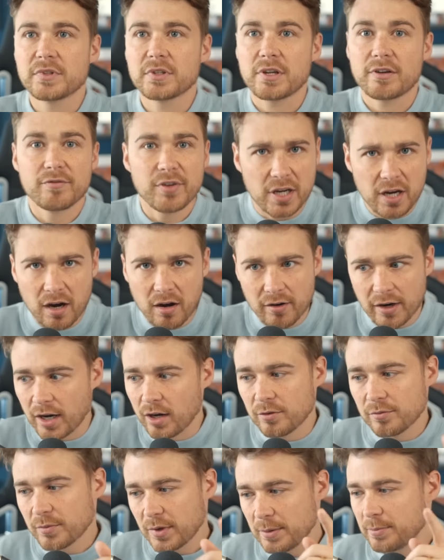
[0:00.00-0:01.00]

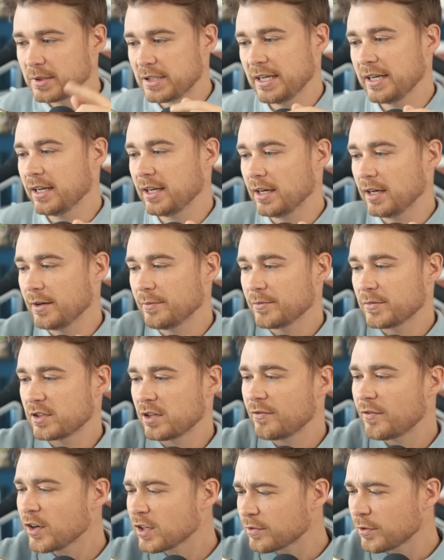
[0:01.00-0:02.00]
Vicario in particular. So
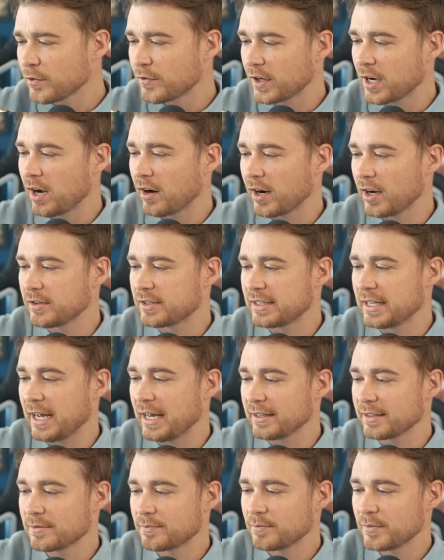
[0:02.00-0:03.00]
first of all, Vicario's
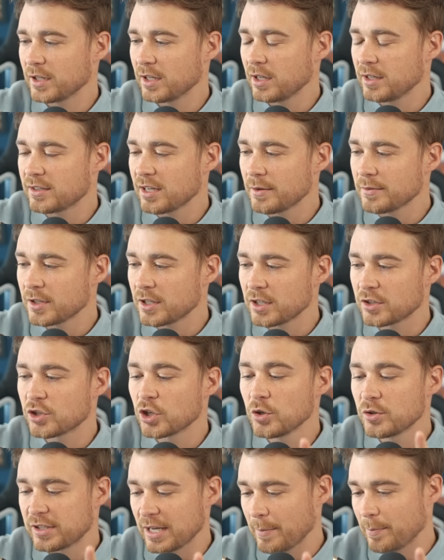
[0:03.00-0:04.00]
stats. In terms of the
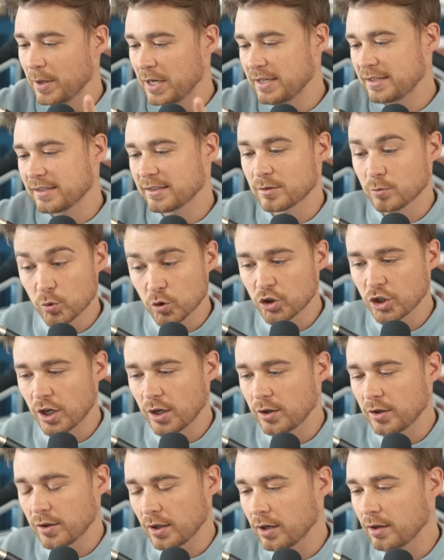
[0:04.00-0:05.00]
two set pieces, and we'll show
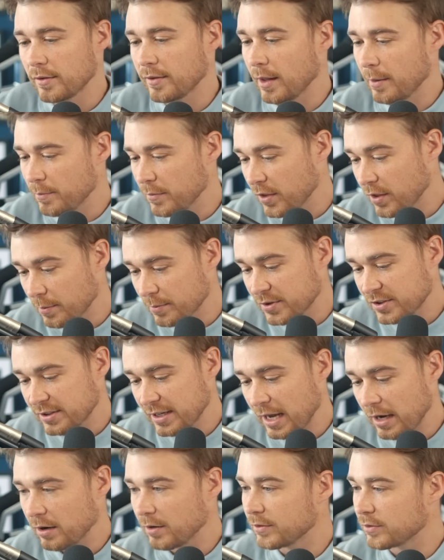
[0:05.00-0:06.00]
you them
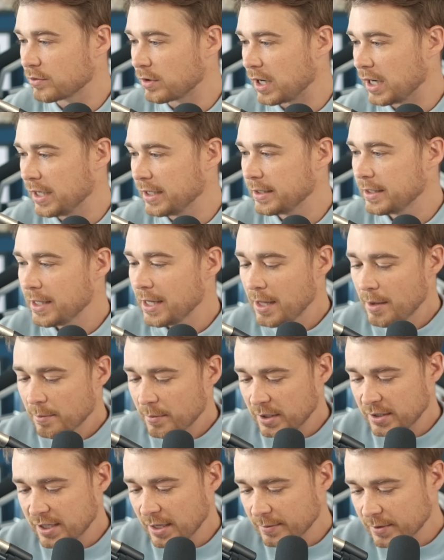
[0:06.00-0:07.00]
themselves, right?
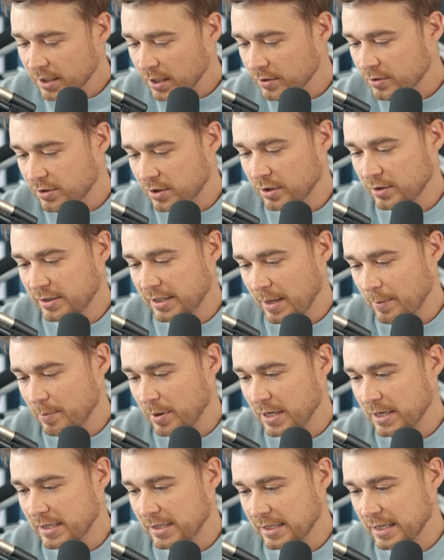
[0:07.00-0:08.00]
But in terms of those two set
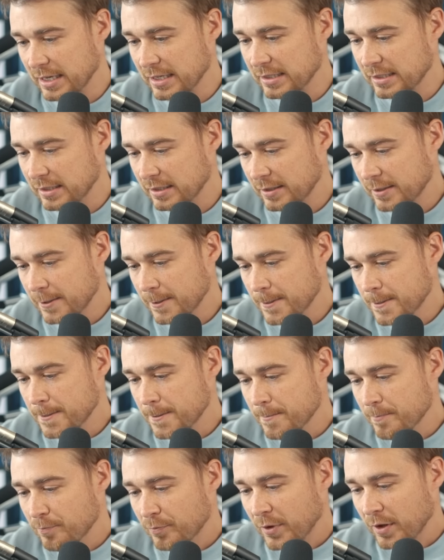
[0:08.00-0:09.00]
pieces,
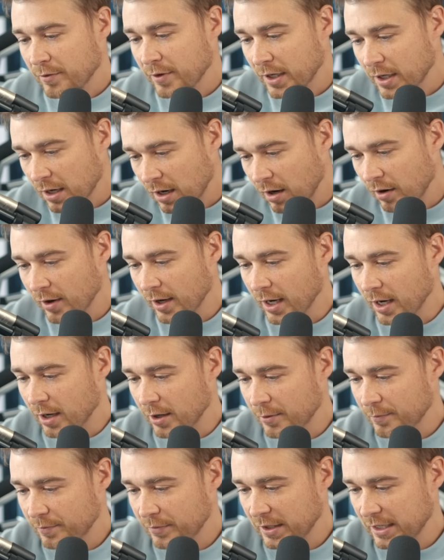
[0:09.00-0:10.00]

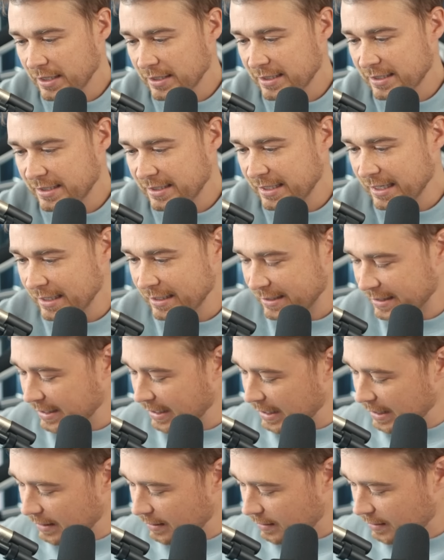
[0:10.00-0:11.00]
Vicario is
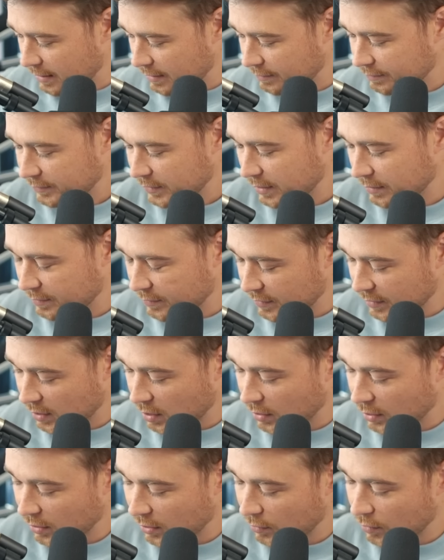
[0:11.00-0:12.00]
16th. I've gone on the